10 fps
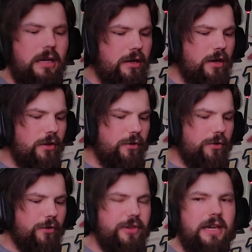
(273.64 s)
And another
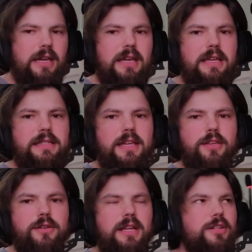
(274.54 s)
cool thing is that
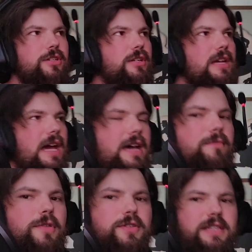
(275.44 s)
you can actually have
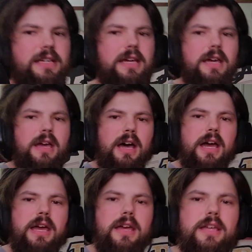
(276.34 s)
music.
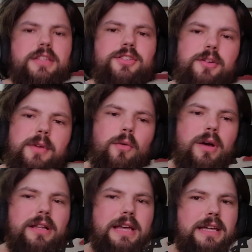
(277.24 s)
It took me a
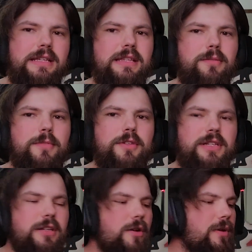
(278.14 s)
while how to get the
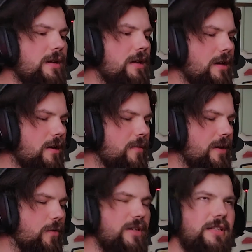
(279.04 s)
music going.
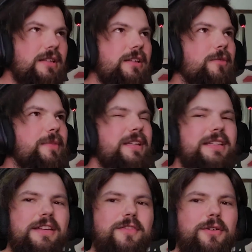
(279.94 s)
It was a little
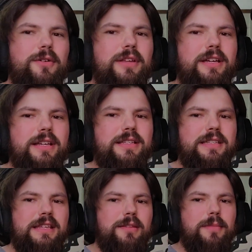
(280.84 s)
bit difficult because
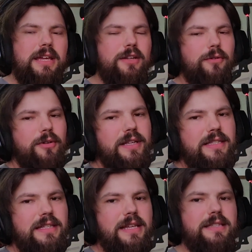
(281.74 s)
in the manual it
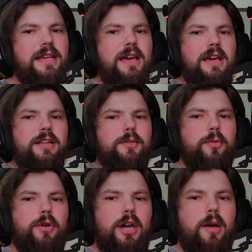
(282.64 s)
says to
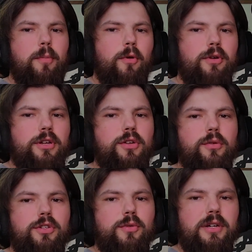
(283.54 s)
point upward and
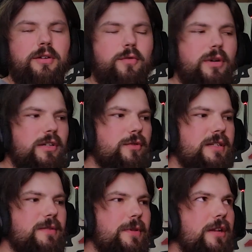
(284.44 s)
do a quick
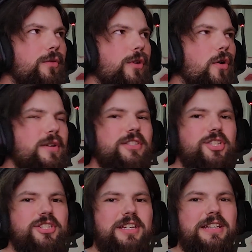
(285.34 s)
twist, but it would always
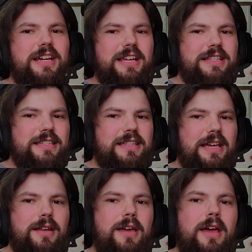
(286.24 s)
just ignite
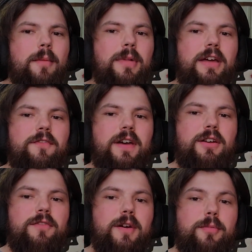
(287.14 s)
instead. But I
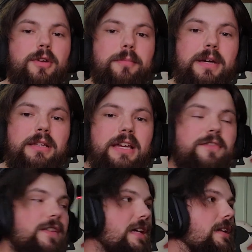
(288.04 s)
found if I put it in my
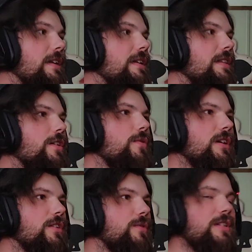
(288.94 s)
left hand and did the
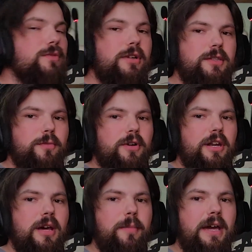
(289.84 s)
quick twist while it's
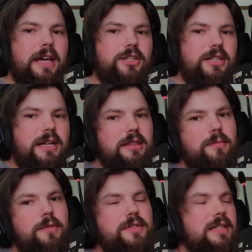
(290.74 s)
pointing up, I actually got the
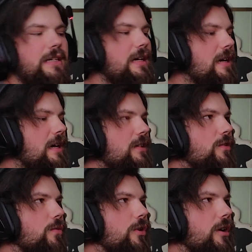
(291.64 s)
music
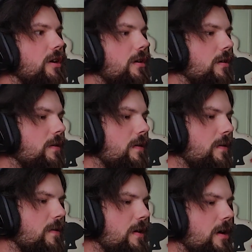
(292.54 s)
to work.
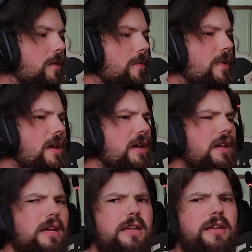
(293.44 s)

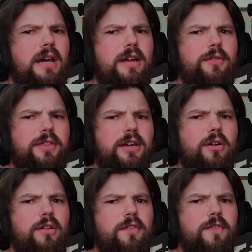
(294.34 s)
And I don't think
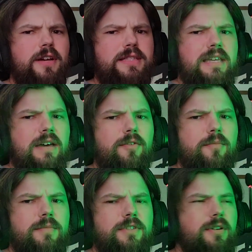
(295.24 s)
all the fonts have
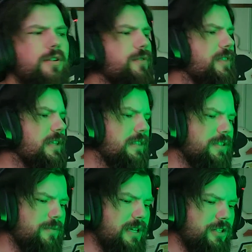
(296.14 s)
them, so I don't think
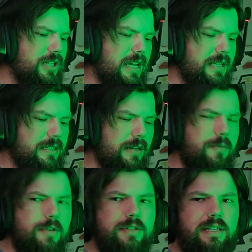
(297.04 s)
this one actually has any
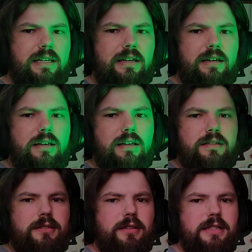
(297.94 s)
music.
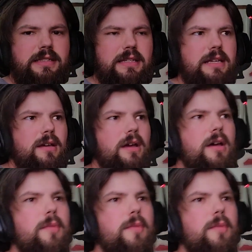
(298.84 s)
So let's see.